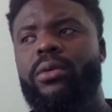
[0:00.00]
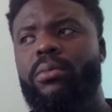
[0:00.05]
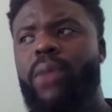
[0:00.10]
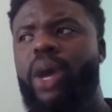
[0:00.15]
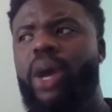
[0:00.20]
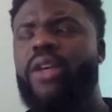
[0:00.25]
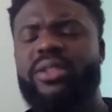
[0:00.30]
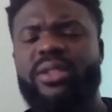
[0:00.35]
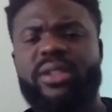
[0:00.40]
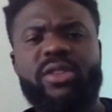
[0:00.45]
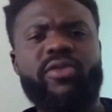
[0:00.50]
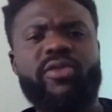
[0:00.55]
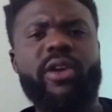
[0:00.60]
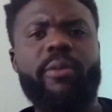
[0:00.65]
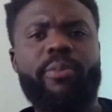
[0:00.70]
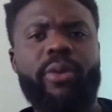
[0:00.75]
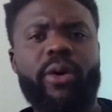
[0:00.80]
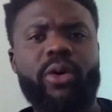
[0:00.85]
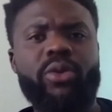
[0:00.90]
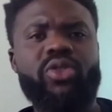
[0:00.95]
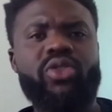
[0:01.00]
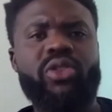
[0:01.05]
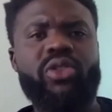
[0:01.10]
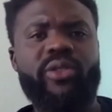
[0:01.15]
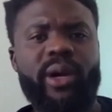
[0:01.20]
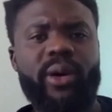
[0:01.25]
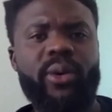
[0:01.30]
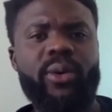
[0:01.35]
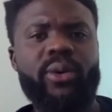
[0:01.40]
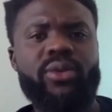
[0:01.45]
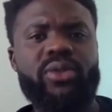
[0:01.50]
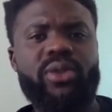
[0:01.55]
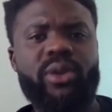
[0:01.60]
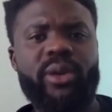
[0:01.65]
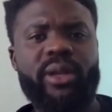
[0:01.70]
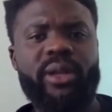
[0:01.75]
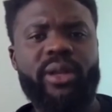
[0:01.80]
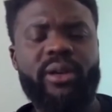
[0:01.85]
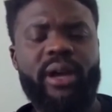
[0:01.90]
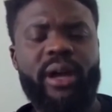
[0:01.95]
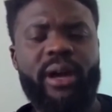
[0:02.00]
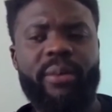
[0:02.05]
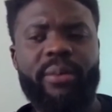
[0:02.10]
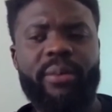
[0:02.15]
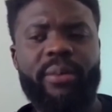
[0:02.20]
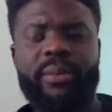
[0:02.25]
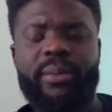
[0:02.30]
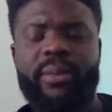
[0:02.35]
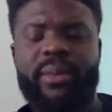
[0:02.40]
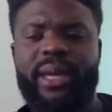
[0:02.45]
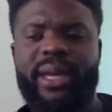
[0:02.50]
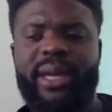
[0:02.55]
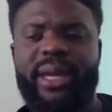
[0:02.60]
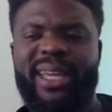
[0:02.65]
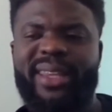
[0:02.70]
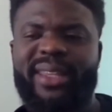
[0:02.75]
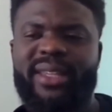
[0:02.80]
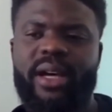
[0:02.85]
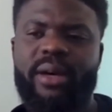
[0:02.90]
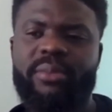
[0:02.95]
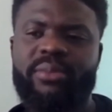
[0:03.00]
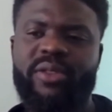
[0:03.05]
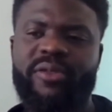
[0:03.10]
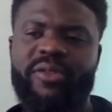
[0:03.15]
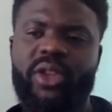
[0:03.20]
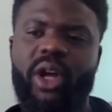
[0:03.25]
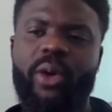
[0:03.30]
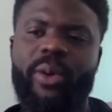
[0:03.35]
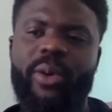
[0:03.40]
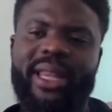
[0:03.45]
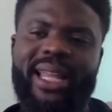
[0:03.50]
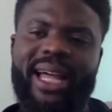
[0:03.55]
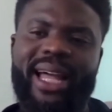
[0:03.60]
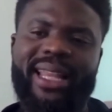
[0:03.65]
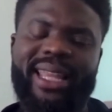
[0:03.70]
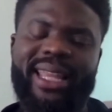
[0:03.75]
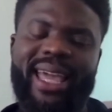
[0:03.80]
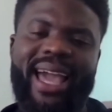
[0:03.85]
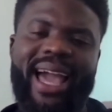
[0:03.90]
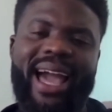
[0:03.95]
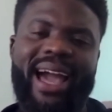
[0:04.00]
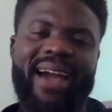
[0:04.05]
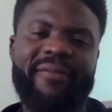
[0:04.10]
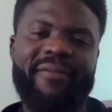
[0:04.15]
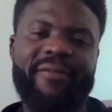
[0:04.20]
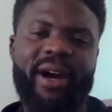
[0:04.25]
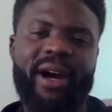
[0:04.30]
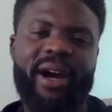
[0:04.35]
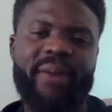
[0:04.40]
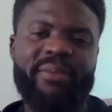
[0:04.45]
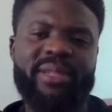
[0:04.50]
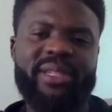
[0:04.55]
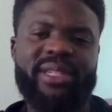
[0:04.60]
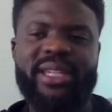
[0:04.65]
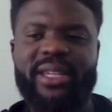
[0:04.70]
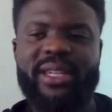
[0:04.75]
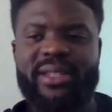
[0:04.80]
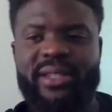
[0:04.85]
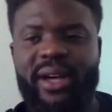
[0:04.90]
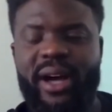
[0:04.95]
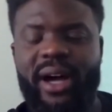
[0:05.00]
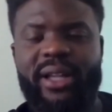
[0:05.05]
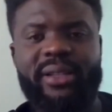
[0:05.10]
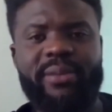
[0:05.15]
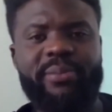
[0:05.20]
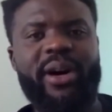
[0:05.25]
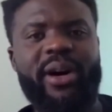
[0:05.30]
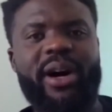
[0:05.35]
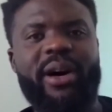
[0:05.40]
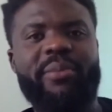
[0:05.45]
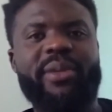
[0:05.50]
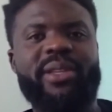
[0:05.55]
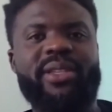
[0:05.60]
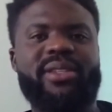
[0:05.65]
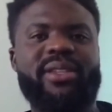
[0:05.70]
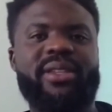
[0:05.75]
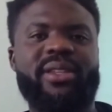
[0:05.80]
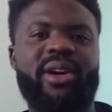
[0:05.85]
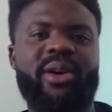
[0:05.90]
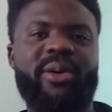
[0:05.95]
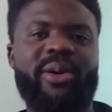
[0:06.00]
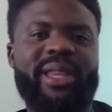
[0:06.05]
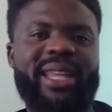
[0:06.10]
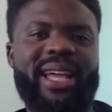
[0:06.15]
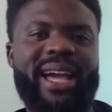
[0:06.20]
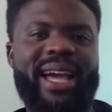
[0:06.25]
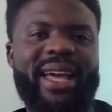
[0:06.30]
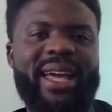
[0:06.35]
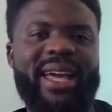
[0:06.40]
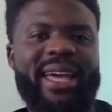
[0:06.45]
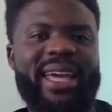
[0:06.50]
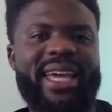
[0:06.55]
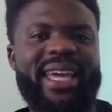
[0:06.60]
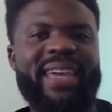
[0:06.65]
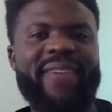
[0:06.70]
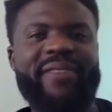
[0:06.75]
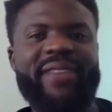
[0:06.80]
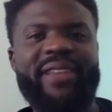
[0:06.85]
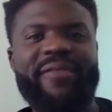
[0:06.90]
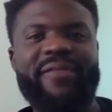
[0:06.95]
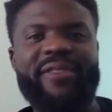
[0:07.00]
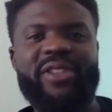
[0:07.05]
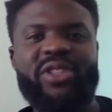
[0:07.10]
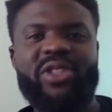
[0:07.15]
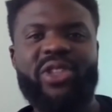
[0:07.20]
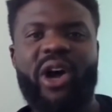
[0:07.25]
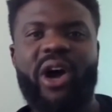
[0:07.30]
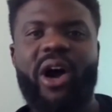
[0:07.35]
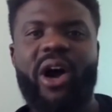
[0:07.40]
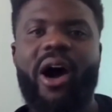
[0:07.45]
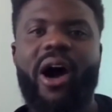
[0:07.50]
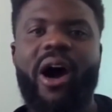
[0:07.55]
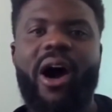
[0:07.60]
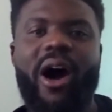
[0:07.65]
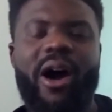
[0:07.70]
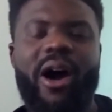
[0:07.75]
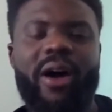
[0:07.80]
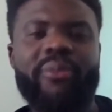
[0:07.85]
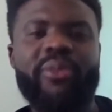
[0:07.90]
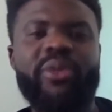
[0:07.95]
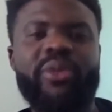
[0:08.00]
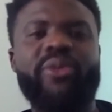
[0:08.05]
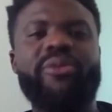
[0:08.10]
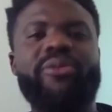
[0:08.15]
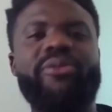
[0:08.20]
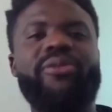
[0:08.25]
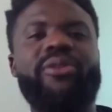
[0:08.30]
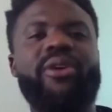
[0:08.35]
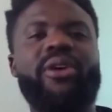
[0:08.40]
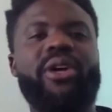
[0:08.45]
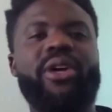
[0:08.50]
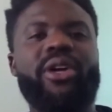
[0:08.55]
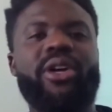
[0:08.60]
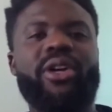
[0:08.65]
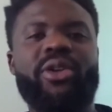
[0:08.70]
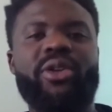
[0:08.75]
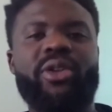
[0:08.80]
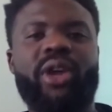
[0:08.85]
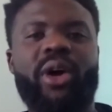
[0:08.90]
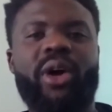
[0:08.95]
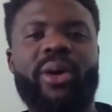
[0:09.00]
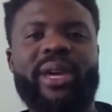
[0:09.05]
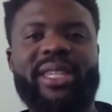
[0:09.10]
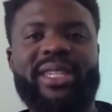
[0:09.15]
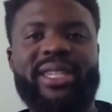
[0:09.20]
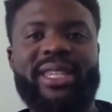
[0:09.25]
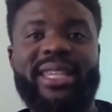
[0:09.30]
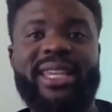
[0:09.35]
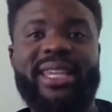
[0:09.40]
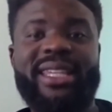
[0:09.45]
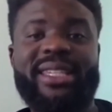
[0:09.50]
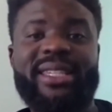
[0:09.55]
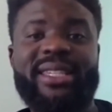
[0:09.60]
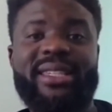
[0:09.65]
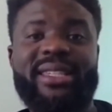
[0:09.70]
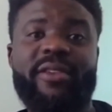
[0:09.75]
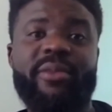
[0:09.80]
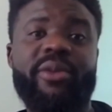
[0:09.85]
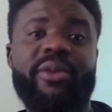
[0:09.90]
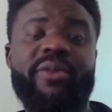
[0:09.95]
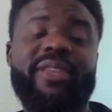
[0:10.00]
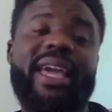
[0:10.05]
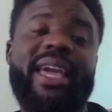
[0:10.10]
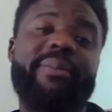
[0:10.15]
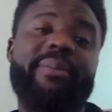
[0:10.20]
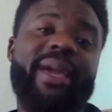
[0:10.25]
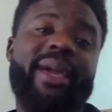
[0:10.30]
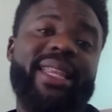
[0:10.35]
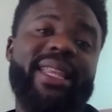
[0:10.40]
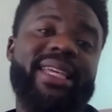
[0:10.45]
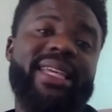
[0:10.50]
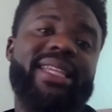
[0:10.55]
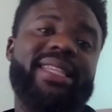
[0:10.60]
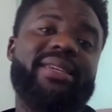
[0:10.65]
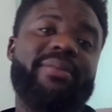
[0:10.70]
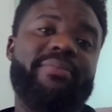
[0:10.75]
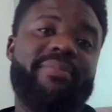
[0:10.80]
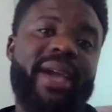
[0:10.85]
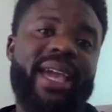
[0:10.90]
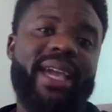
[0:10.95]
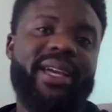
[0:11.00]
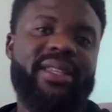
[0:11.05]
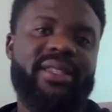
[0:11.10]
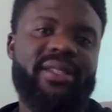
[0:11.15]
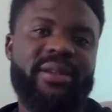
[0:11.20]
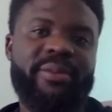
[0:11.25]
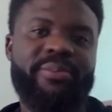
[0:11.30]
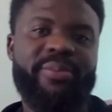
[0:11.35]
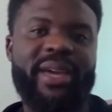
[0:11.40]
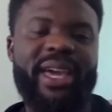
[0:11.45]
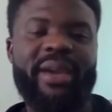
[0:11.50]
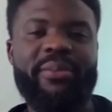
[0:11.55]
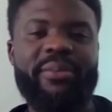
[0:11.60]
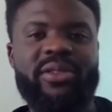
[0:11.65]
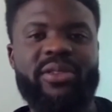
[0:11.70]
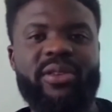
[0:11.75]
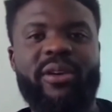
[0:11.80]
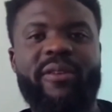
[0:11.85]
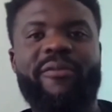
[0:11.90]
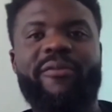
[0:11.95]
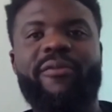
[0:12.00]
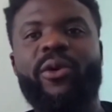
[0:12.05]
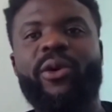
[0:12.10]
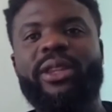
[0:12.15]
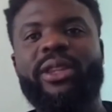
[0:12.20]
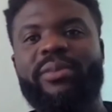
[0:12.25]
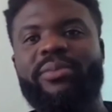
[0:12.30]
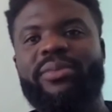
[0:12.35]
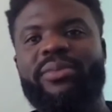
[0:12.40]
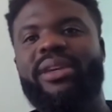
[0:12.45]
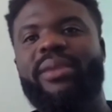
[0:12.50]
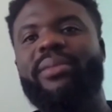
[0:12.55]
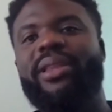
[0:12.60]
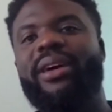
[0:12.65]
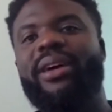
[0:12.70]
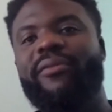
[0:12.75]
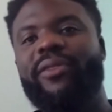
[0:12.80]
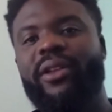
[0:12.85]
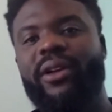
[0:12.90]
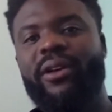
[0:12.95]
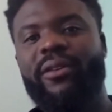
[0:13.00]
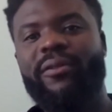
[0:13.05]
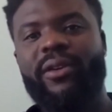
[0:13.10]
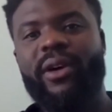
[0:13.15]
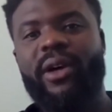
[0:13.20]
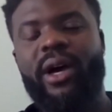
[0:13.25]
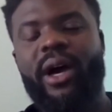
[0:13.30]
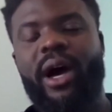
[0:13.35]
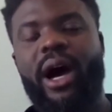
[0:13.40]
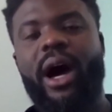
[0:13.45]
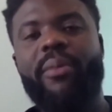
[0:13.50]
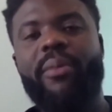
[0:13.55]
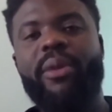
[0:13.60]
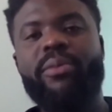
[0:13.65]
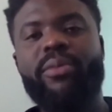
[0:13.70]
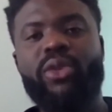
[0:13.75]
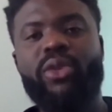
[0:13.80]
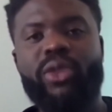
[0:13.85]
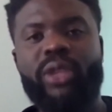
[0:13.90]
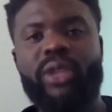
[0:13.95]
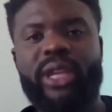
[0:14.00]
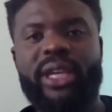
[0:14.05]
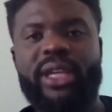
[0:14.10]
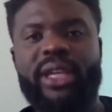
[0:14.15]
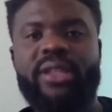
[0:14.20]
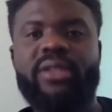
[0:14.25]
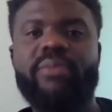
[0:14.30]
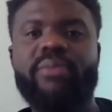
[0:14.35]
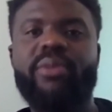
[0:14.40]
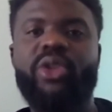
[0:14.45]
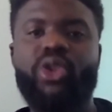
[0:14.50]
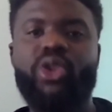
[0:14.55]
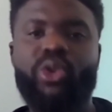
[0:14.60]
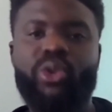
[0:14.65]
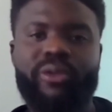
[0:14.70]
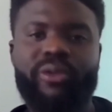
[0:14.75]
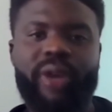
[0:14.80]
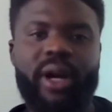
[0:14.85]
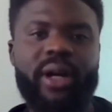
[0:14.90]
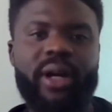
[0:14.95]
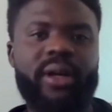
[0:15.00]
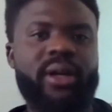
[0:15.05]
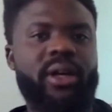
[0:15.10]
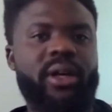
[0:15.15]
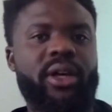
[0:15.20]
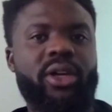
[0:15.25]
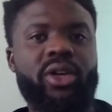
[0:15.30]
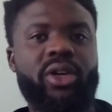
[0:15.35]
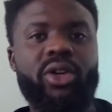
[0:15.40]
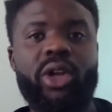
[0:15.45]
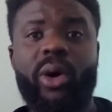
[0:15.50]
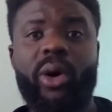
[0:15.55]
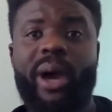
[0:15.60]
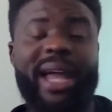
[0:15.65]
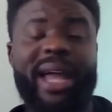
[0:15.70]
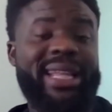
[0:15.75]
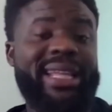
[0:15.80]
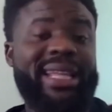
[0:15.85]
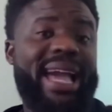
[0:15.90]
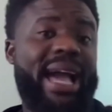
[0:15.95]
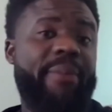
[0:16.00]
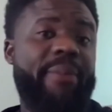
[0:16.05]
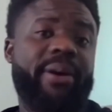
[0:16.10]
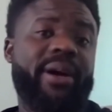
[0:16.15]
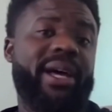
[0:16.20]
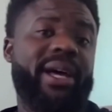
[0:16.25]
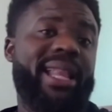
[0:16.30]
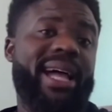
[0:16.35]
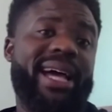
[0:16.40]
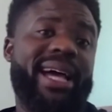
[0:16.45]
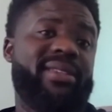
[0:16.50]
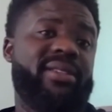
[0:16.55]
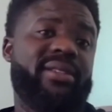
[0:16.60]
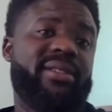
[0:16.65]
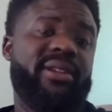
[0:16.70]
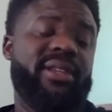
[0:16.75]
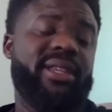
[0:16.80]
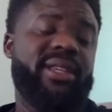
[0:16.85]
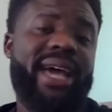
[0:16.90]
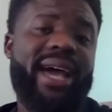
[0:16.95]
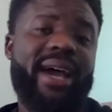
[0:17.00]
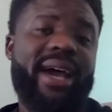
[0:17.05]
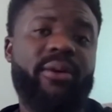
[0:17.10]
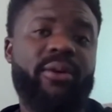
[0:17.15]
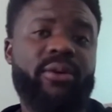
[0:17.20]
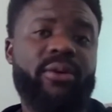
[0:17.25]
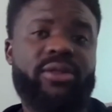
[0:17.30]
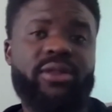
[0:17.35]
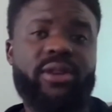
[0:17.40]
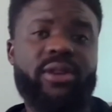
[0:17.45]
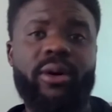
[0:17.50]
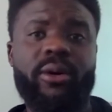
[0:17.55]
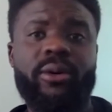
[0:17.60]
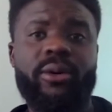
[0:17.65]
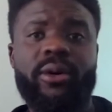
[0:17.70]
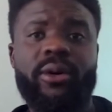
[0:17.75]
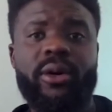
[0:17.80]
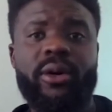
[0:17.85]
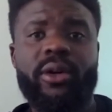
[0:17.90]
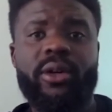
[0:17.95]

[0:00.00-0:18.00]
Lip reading: mercenary approach to it, also in terms of knowing that they have CSR departments, and knowing that even if it's not a heart move, it's a necessary move they may need to make to be able to afford them some level of immunity to maneuver, and capitalizing on that also.